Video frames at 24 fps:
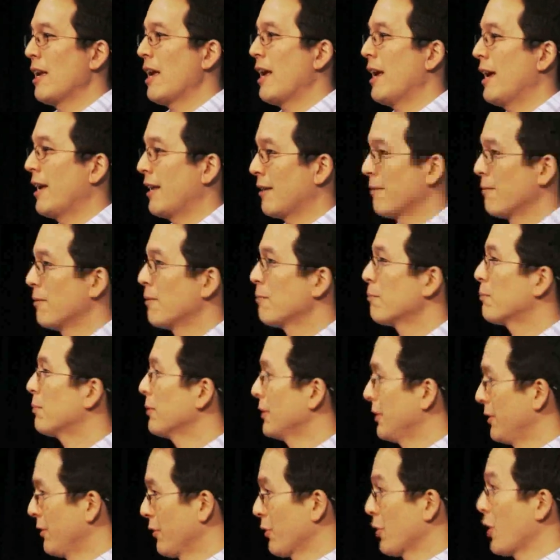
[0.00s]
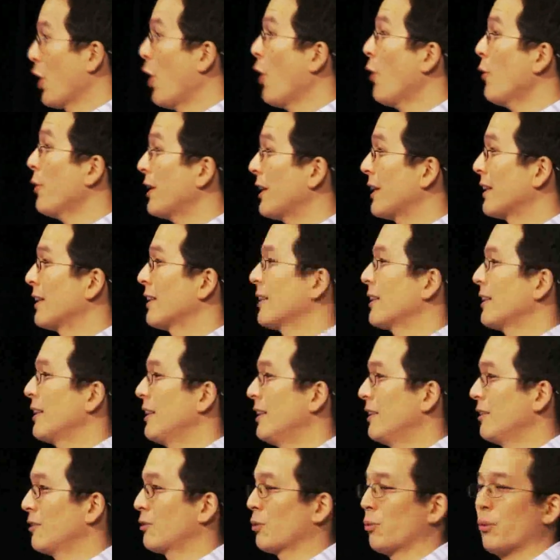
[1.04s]
and coding
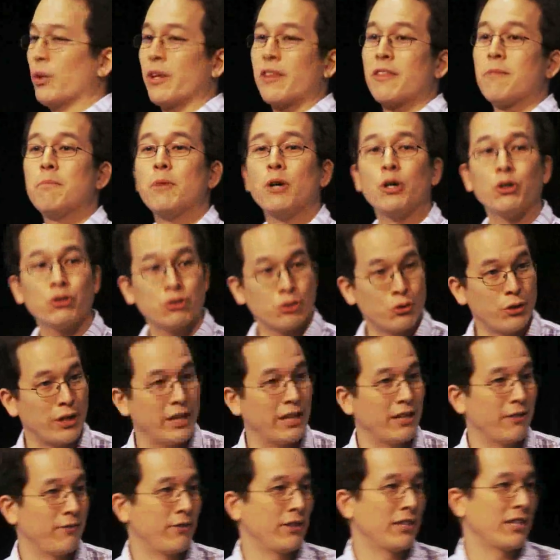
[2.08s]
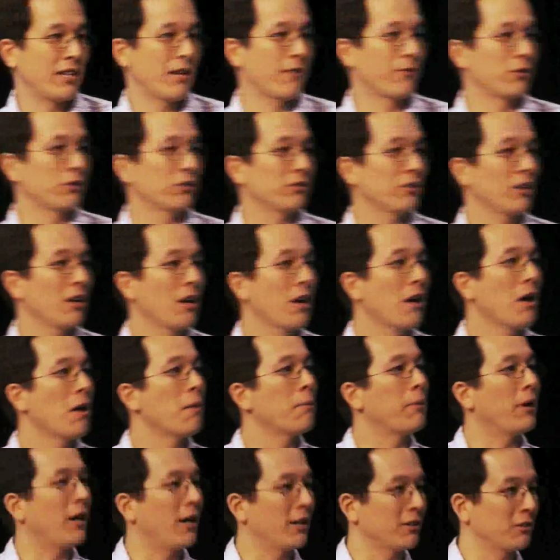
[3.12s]
is one of the most creative endeavors
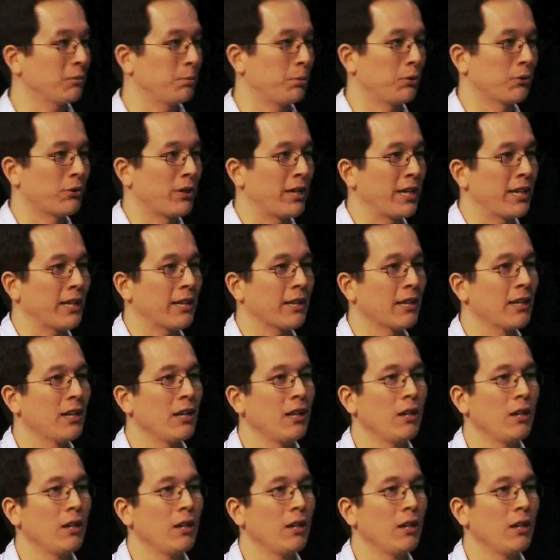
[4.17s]
possible, right?